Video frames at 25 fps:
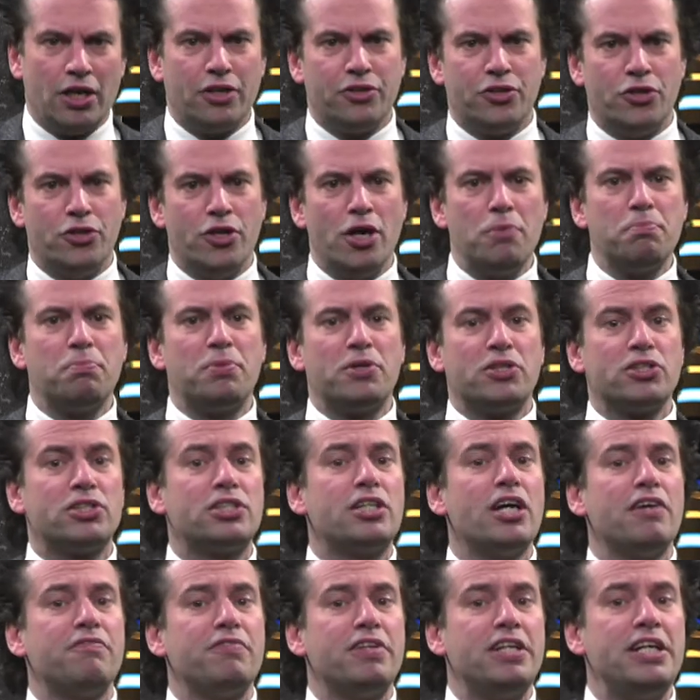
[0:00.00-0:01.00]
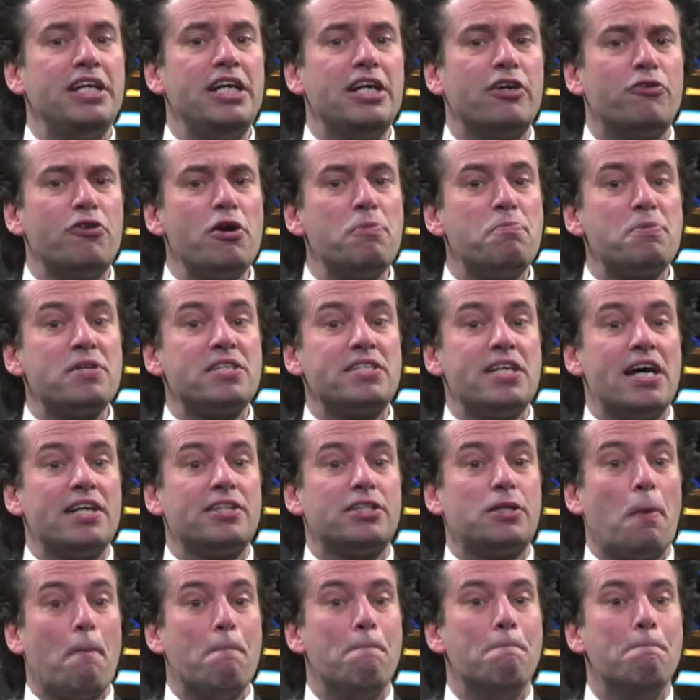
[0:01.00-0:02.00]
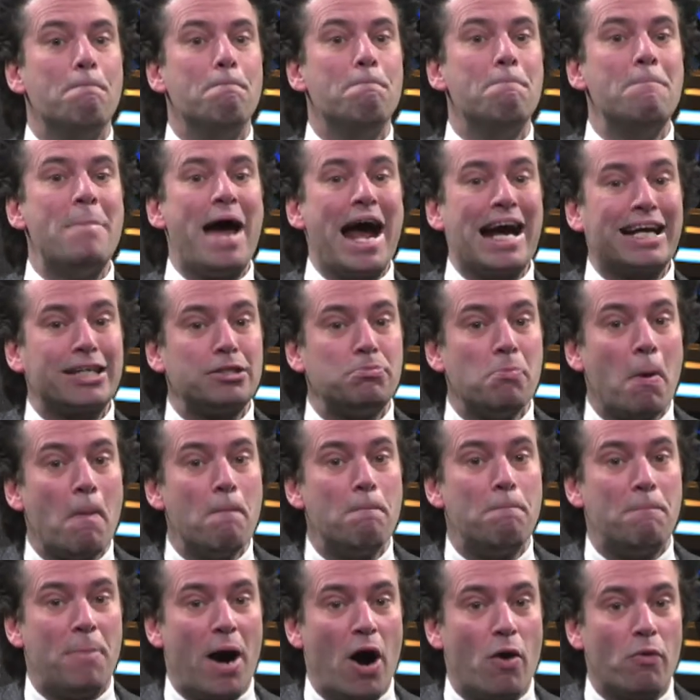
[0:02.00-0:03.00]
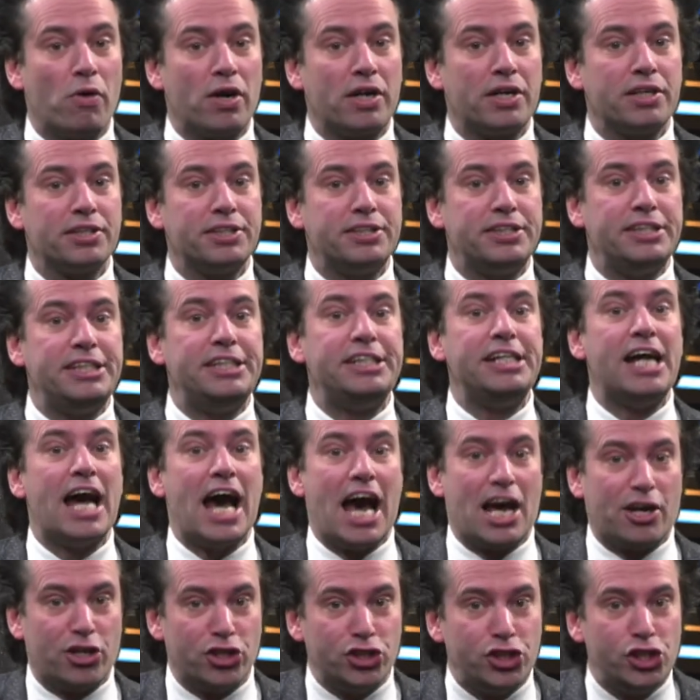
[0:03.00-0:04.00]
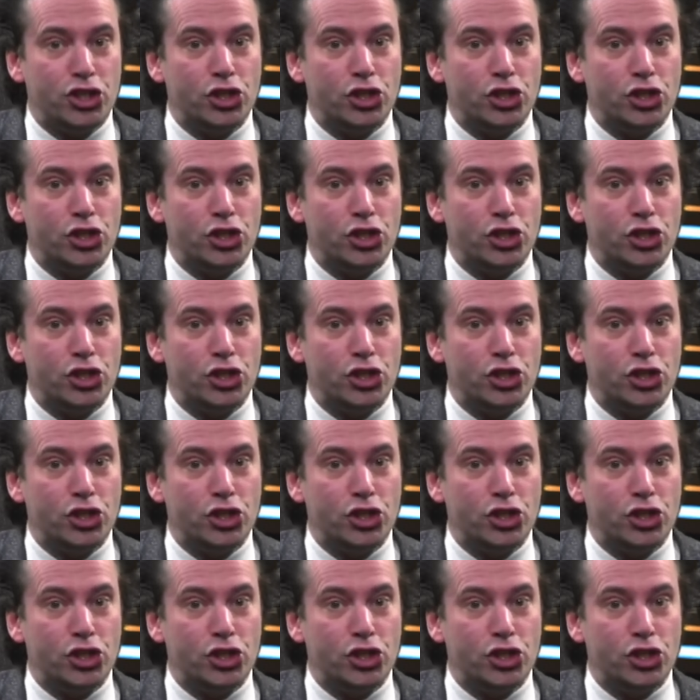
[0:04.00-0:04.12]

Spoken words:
The numbers given here represent the maximum power the energy